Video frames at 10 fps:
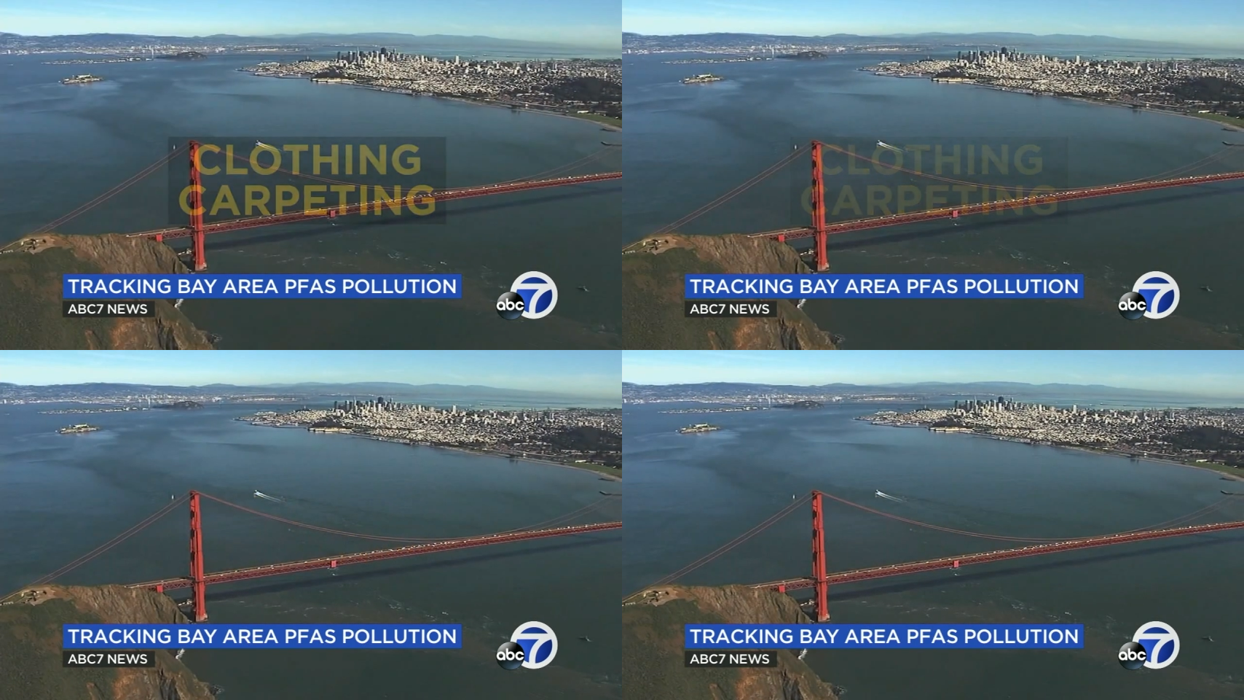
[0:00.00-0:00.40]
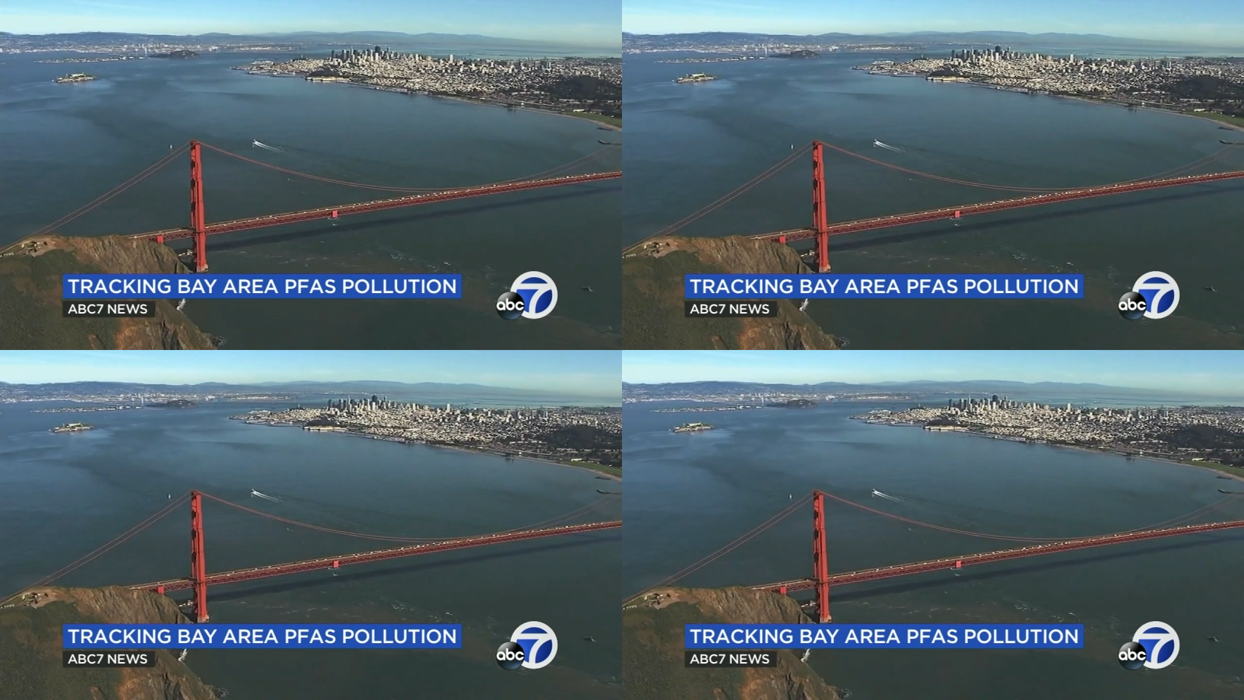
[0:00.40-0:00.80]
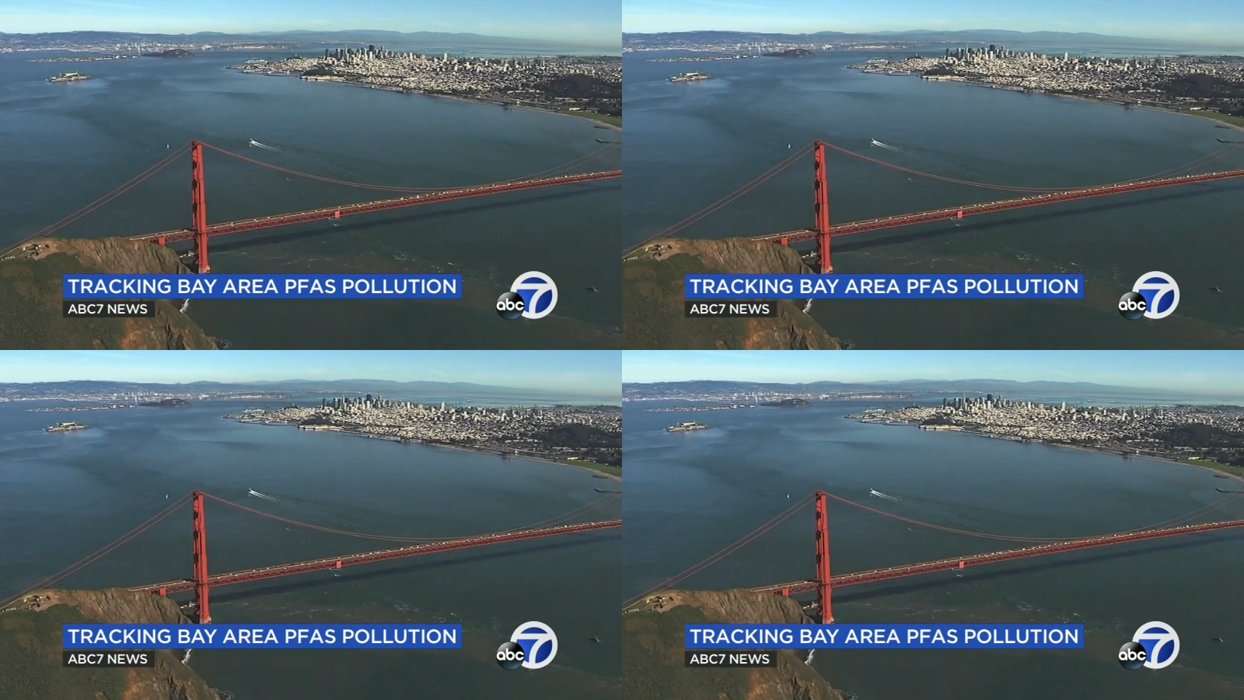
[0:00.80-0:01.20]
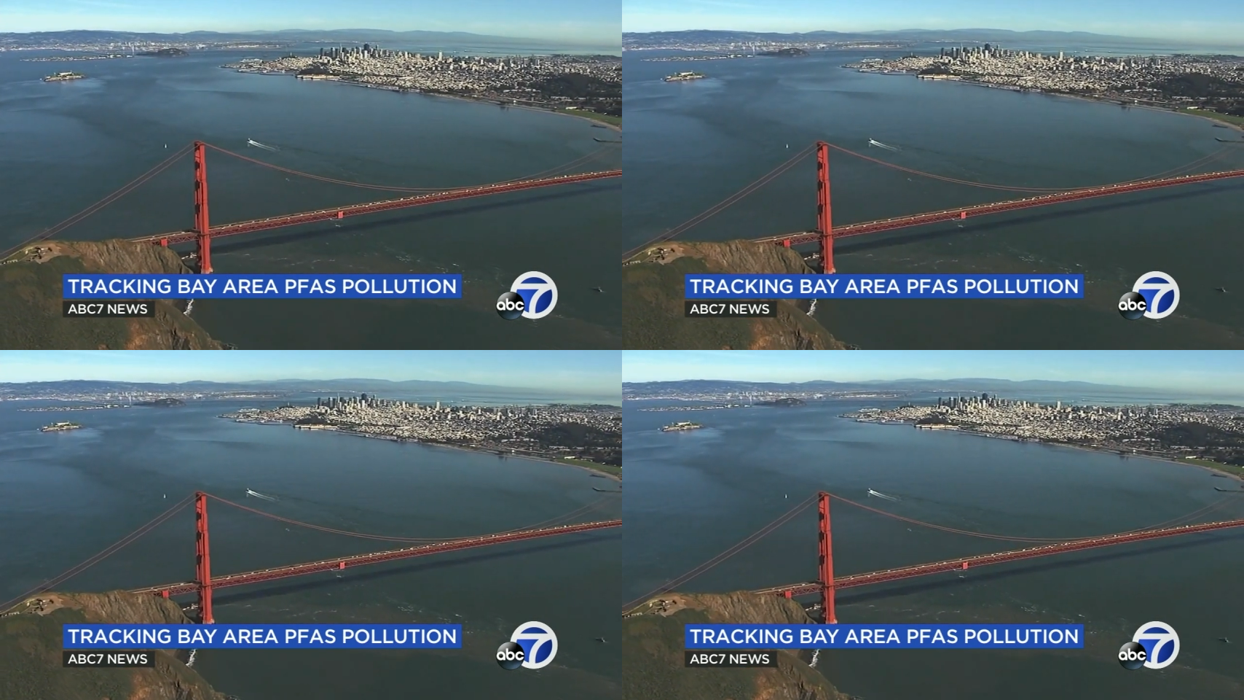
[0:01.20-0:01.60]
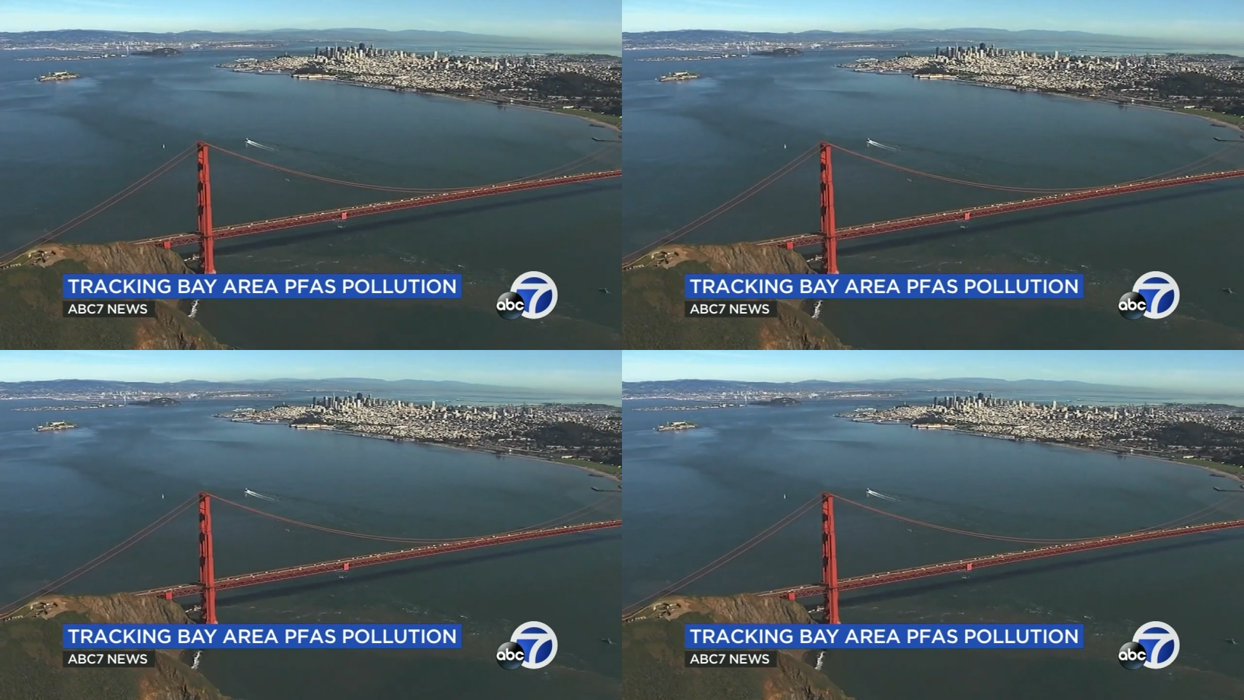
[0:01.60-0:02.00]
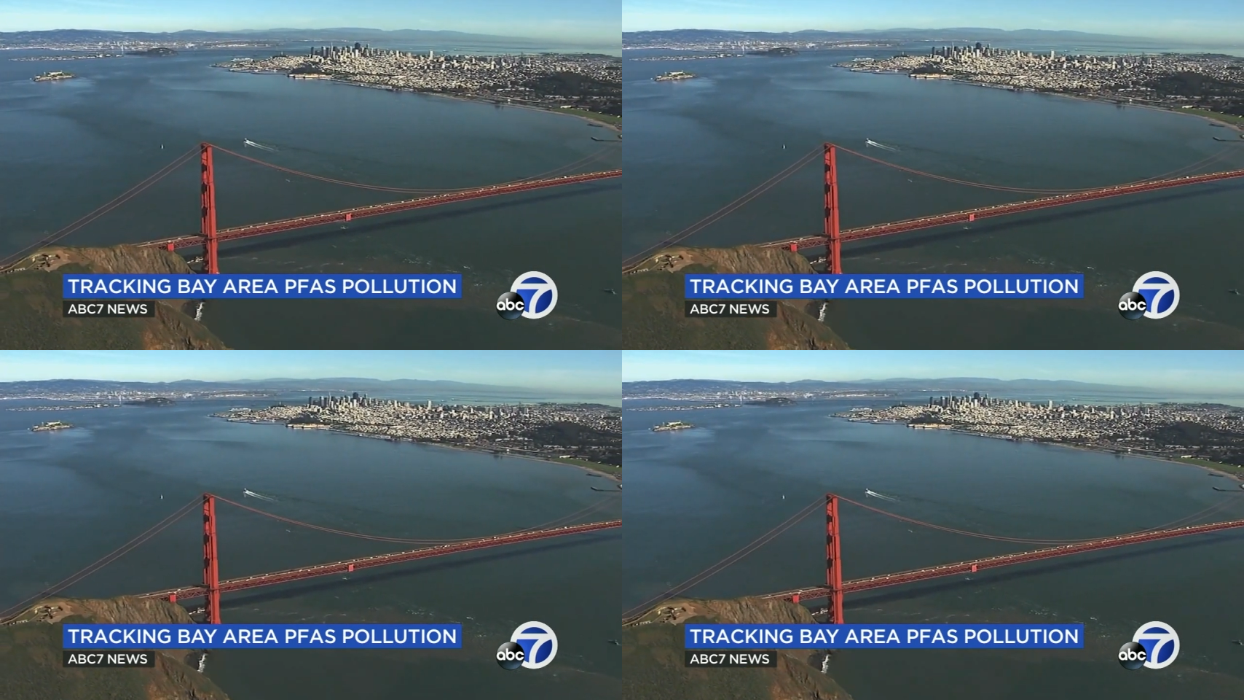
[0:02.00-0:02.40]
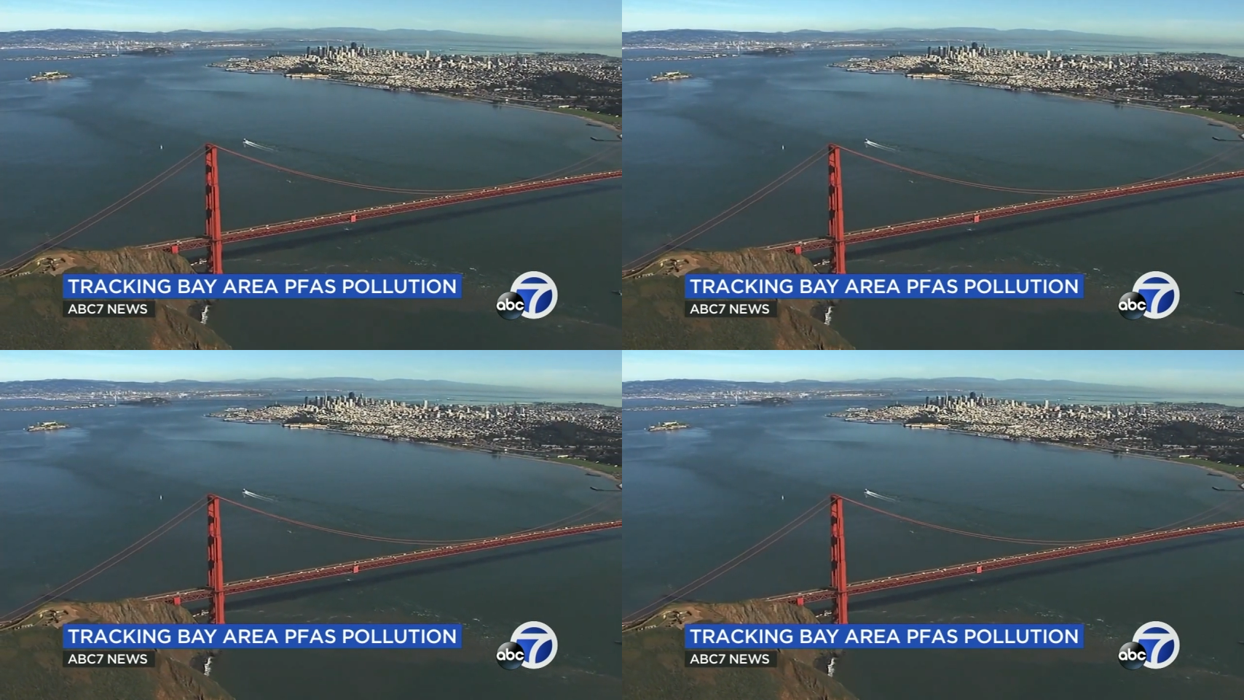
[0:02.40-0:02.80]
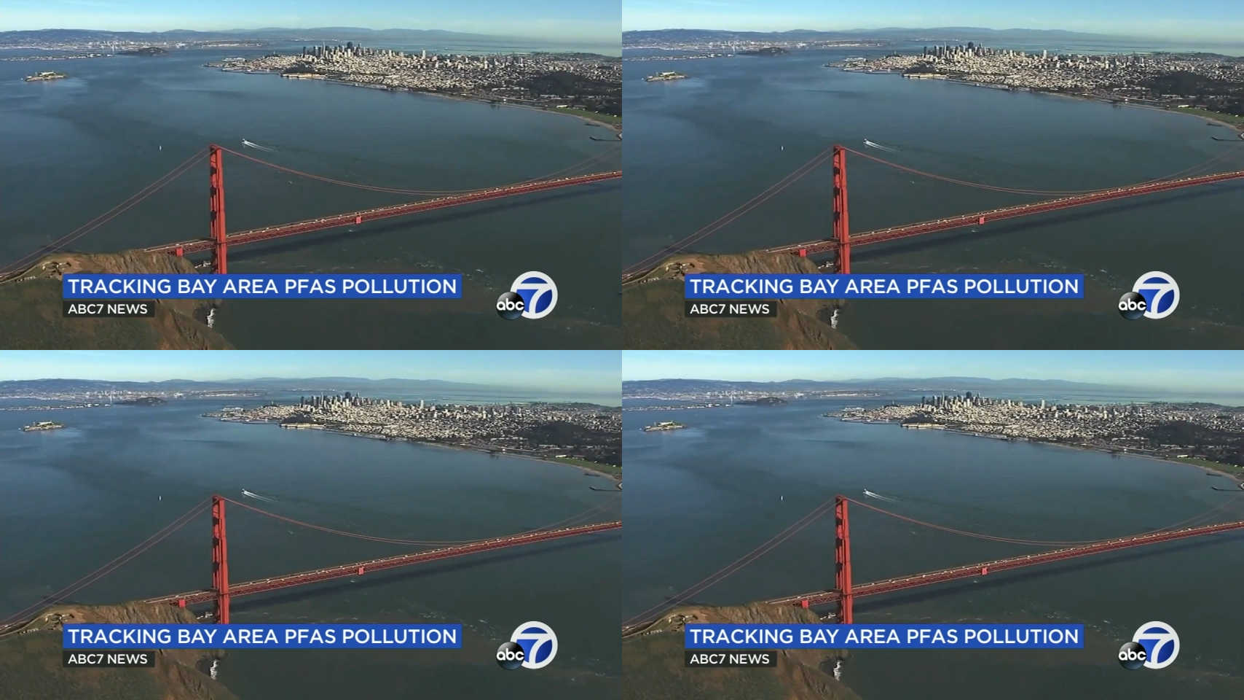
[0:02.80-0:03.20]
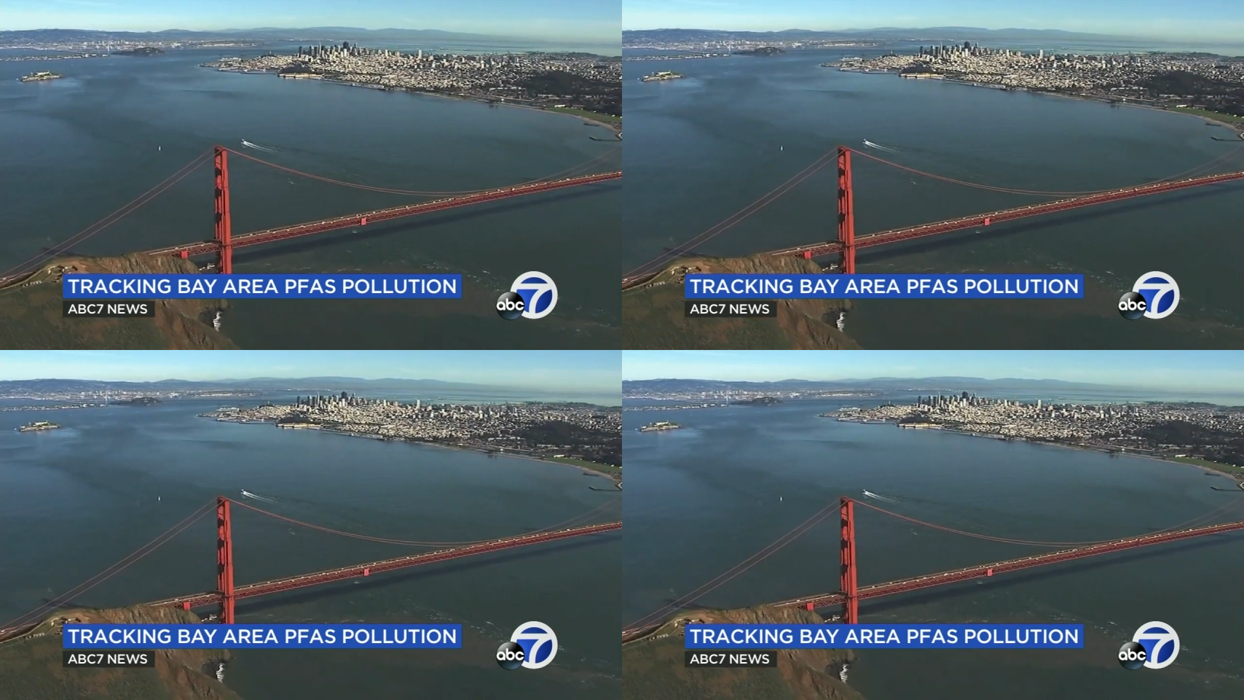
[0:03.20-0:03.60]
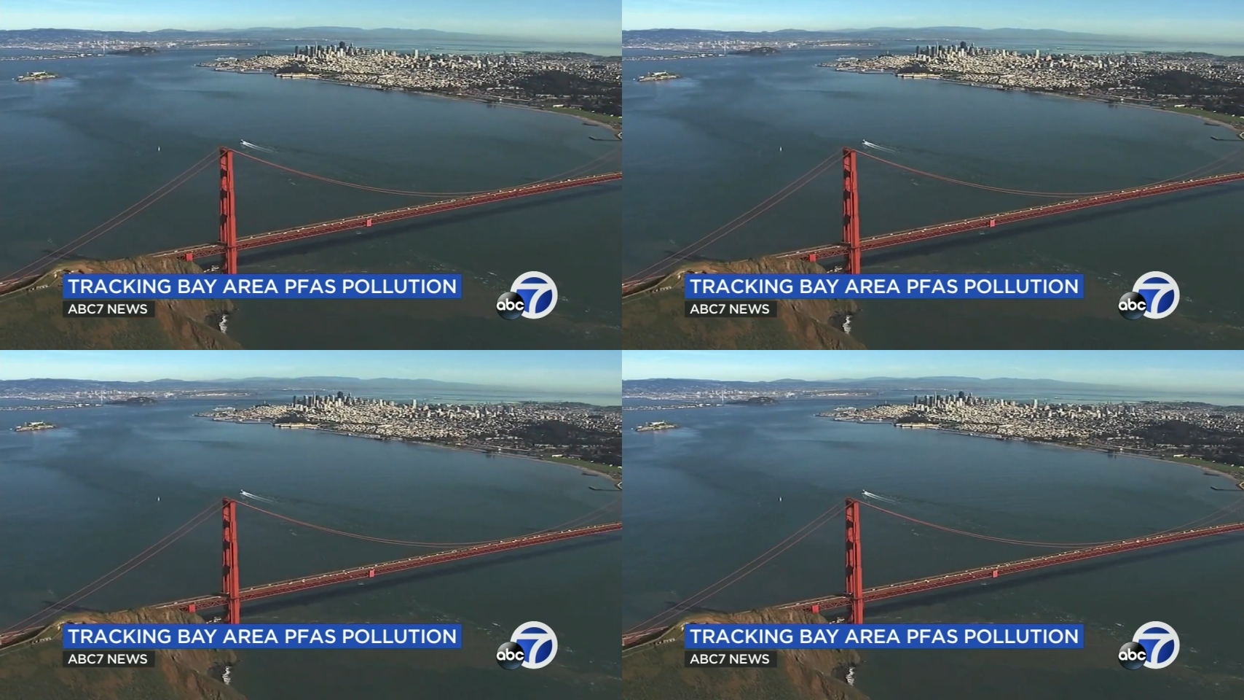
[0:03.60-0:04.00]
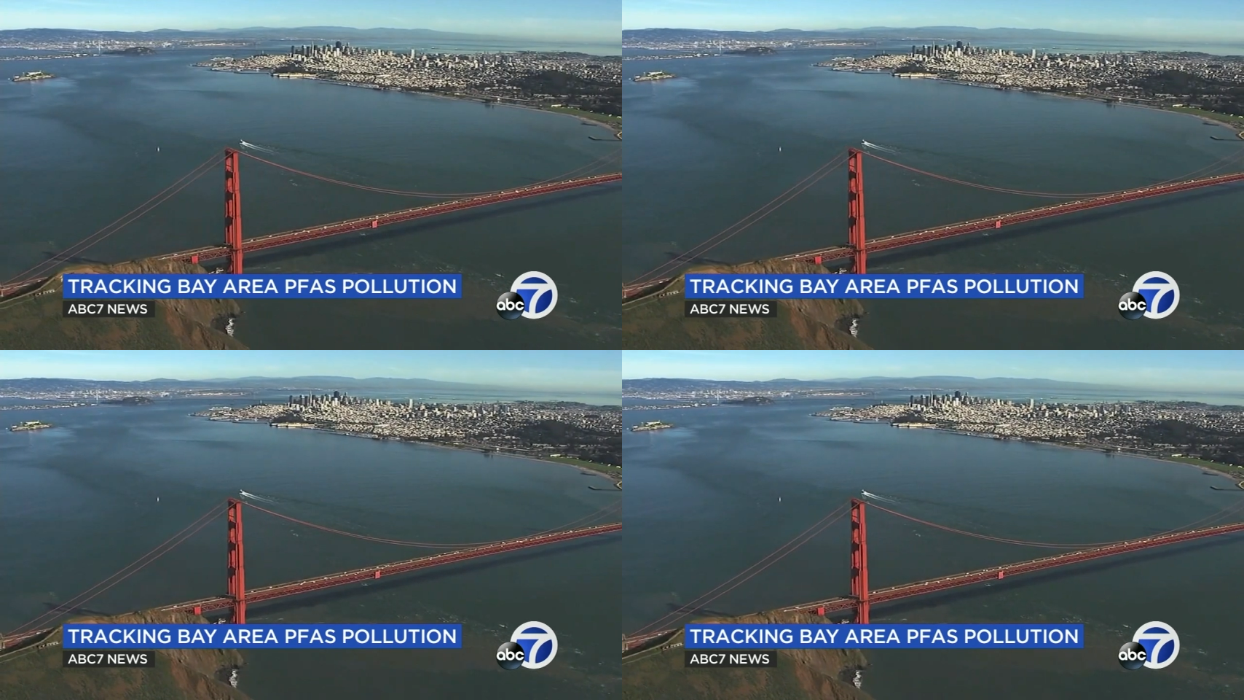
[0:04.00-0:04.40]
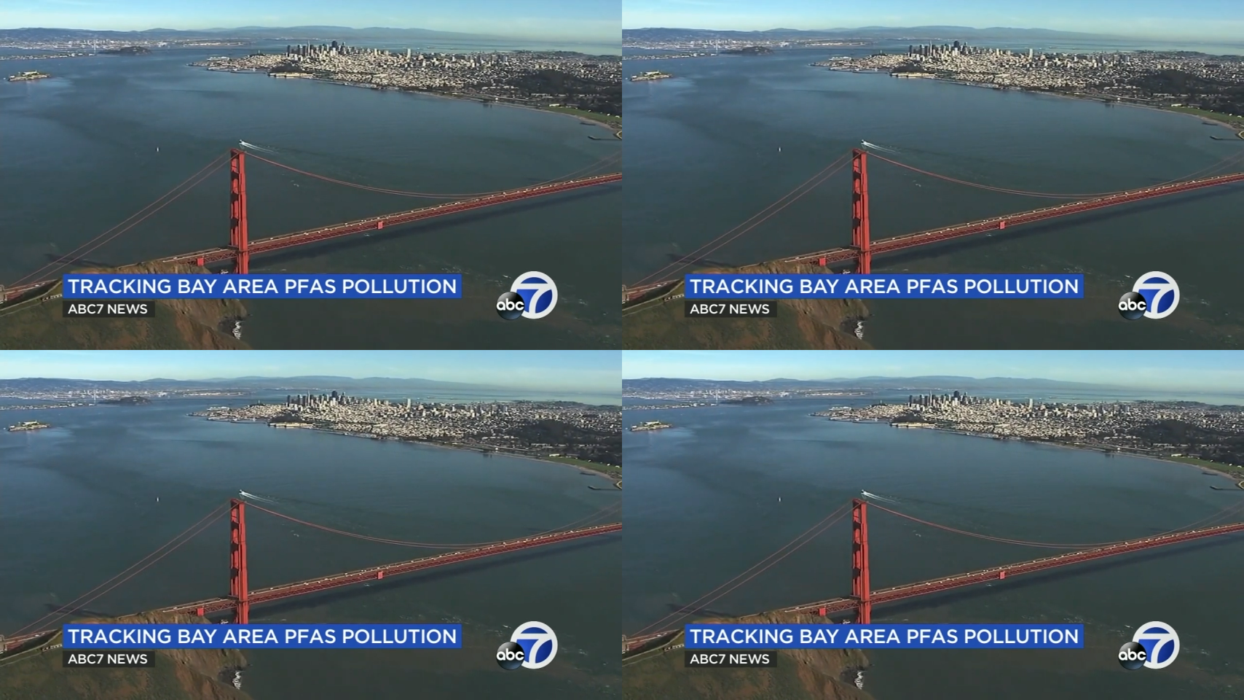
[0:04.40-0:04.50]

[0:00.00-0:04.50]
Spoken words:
Nobody's mouth can be seen.